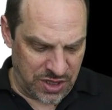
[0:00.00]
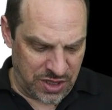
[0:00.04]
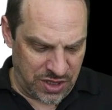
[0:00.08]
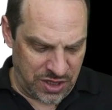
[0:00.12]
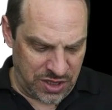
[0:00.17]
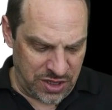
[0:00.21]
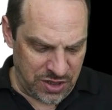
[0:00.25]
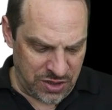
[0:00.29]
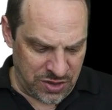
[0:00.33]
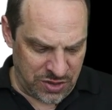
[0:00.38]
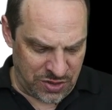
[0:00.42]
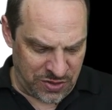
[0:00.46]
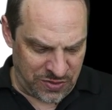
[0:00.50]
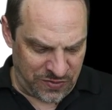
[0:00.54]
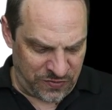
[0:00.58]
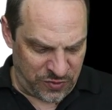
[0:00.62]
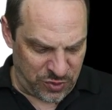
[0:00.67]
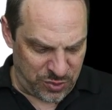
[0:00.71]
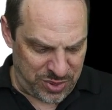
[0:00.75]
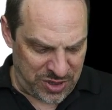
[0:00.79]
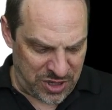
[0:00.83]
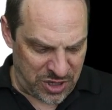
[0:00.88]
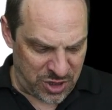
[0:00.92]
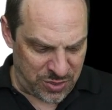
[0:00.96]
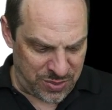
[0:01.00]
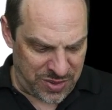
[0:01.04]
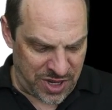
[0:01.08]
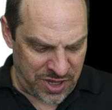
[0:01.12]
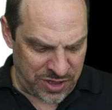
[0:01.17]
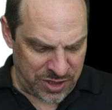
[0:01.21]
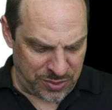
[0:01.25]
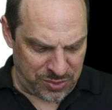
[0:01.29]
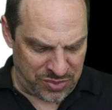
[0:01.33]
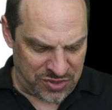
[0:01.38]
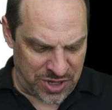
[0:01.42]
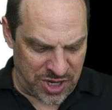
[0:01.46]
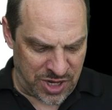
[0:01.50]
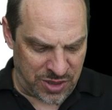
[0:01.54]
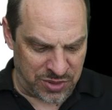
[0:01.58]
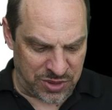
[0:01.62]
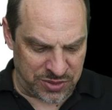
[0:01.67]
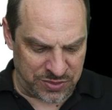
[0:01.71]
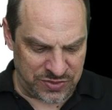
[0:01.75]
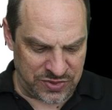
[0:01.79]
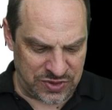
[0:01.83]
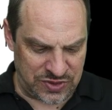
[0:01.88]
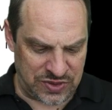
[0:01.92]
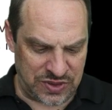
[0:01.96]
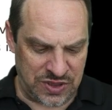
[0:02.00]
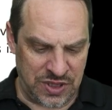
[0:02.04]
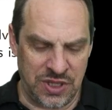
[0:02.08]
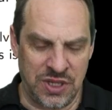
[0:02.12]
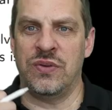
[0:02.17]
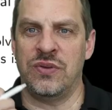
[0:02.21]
Here, for parabolic problems,